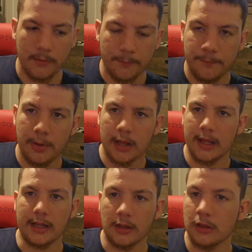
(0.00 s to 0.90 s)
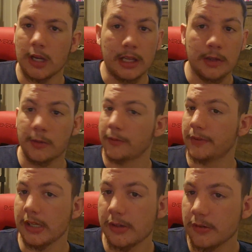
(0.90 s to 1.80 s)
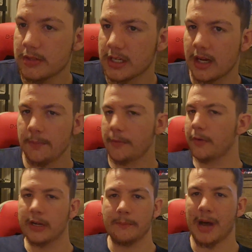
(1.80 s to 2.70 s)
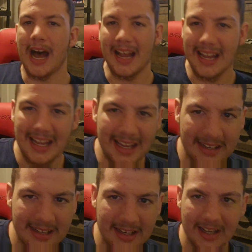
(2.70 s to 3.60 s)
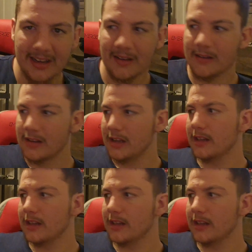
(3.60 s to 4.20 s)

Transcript: But like, look at the reviews, you know, before you buy it, you know,